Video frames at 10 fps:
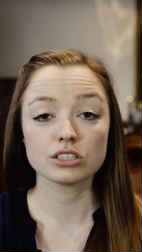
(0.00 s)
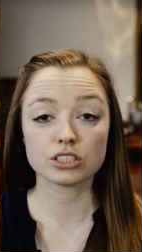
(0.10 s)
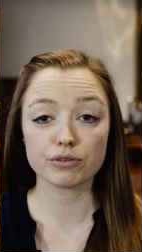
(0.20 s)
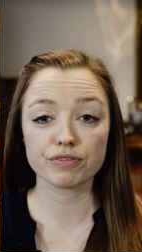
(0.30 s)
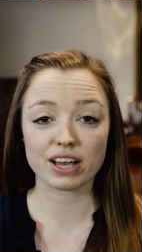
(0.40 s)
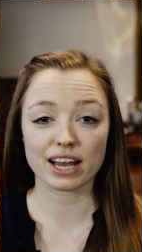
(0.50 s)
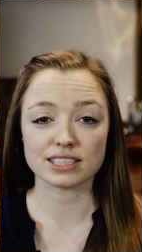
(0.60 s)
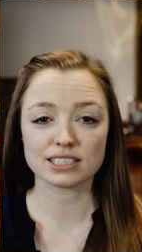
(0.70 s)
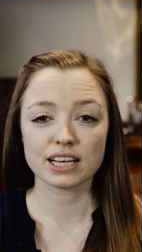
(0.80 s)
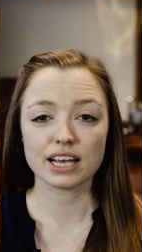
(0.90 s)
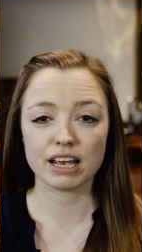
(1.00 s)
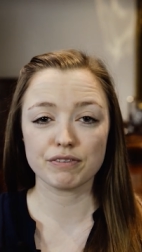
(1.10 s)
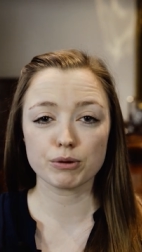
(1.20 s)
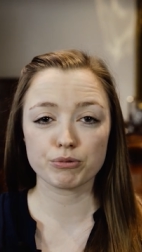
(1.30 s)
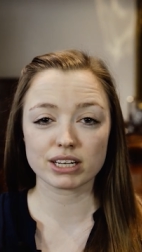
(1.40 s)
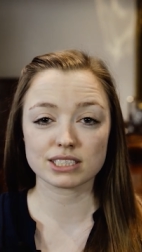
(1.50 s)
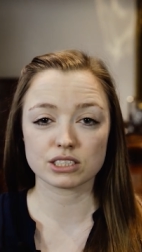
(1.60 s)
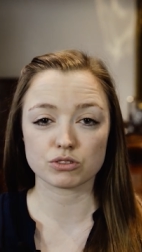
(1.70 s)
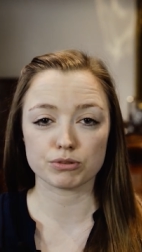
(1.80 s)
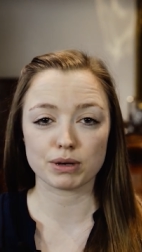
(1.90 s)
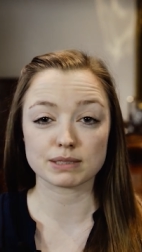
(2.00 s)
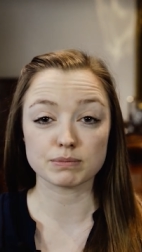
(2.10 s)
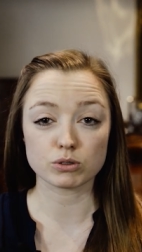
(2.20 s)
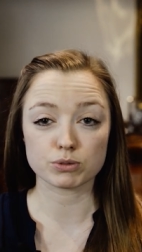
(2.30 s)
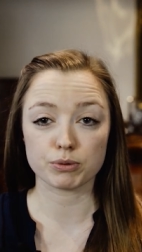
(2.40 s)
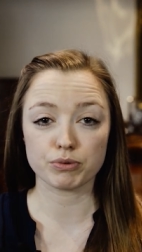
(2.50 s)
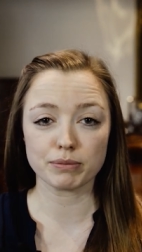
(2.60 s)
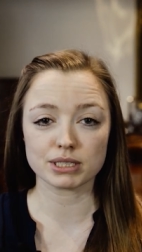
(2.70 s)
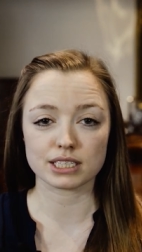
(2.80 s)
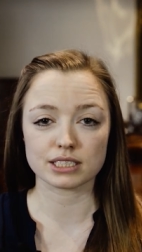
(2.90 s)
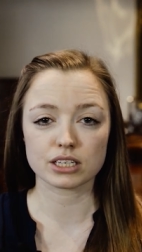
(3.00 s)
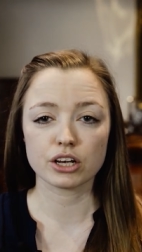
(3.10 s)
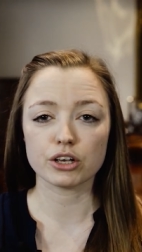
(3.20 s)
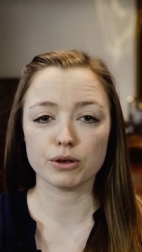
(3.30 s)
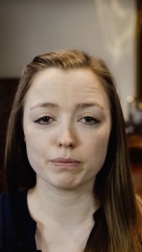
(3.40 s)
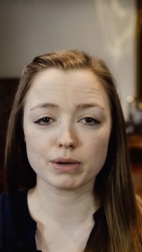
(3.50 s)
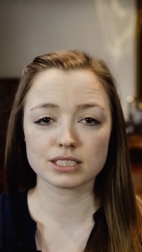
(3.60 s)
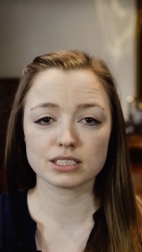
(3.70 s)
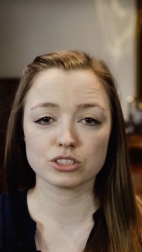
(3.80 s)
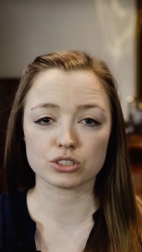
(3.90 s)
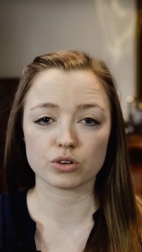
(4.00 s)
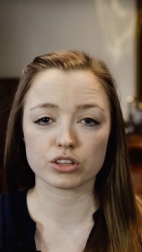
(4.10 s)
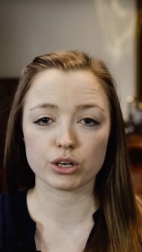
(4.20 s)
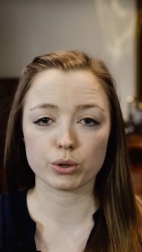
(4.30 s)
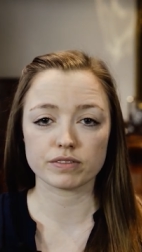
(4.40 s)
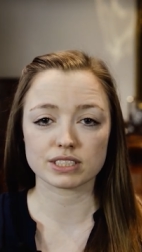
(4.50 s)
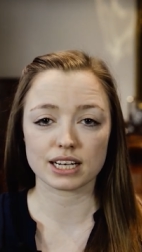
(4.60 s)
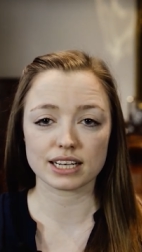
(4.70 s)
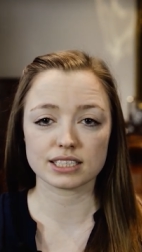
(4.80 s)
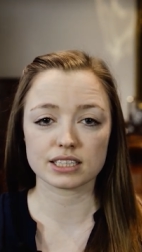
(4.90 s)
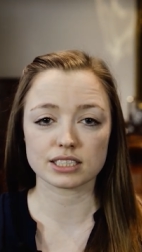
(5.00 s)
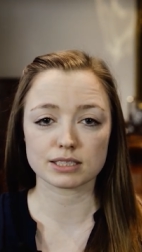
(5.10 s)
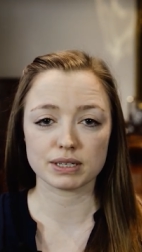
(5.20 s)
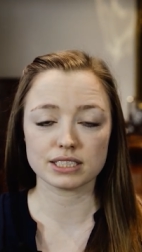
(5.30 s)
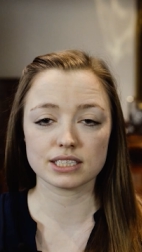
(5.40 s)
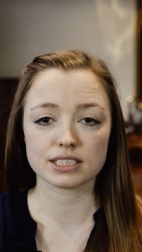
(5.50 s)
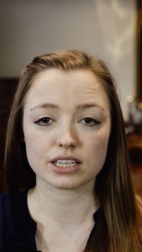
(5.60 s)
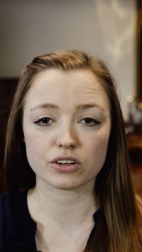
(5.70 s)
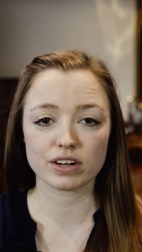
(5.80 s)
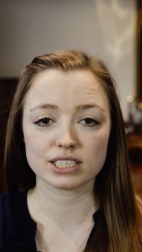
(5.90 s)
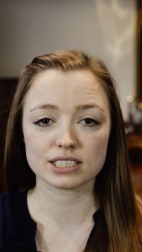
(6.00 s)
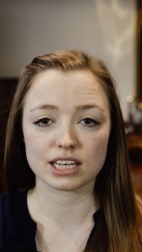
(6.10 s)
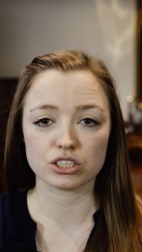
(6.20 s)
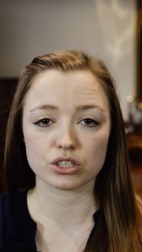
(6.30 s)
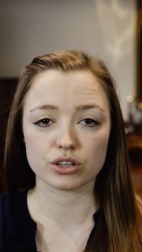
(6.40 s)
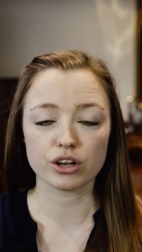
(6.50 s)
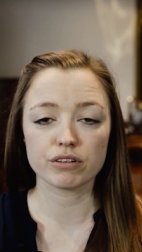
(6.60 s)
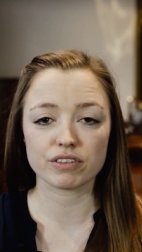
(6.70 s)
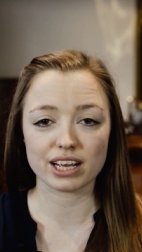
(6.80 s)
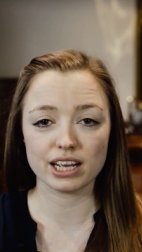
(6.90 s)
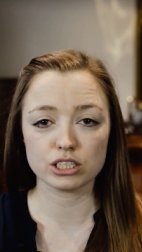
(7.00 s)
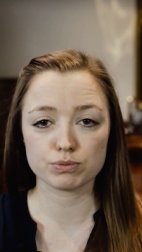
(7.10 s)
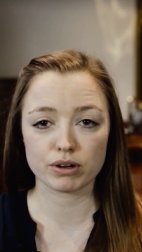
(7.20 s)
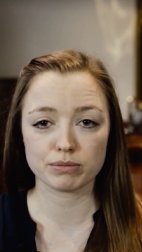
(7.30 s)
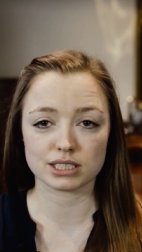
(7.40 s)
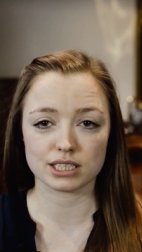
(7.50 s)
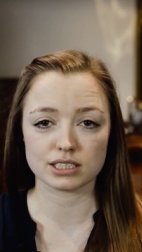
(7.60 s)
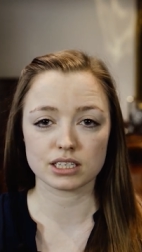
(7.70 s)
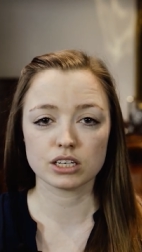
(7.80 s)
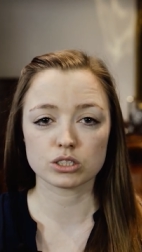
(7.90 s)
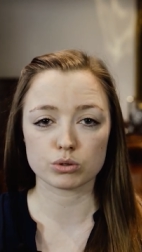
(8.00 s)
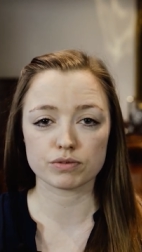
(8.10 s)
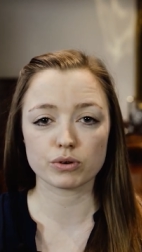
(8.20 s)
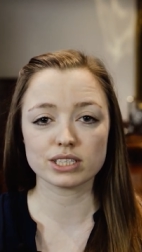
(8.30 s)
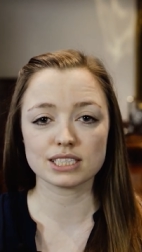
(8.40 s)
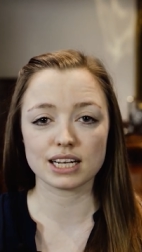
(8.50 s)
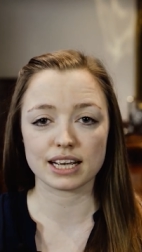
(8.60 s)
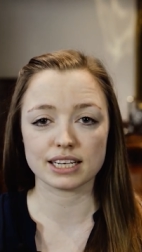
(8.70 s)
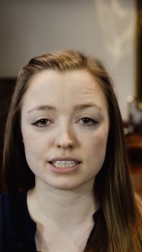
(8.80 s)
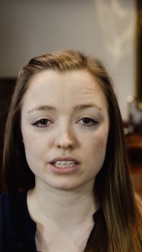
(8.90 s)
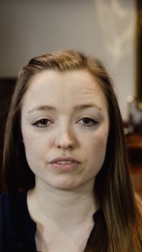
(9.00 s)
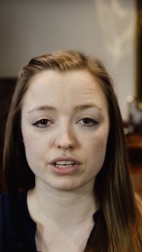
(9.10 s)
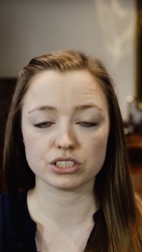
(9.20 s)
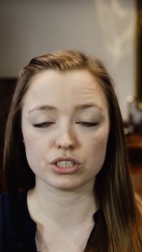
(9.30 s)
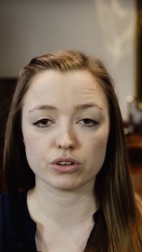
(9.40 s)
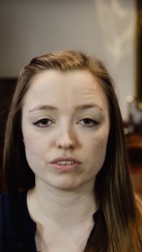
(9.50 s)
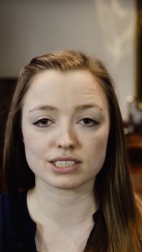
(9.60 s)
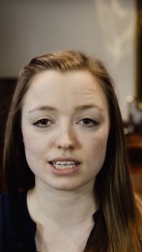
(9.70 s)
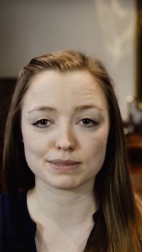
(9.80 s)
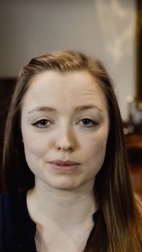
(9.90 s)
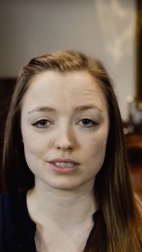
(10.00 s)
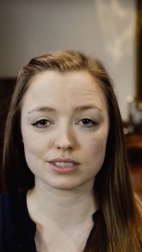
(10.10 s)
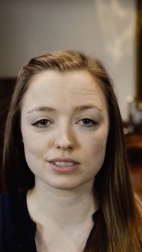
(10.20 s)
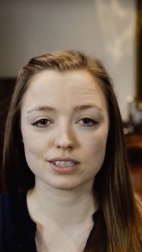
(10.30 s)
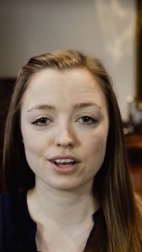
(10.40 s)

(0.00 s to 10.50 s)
Don't forget, if your practice group has multiple premises, you must ensure that you have selected the species and accreditation for each premises to avoid delays in arranging your assessment.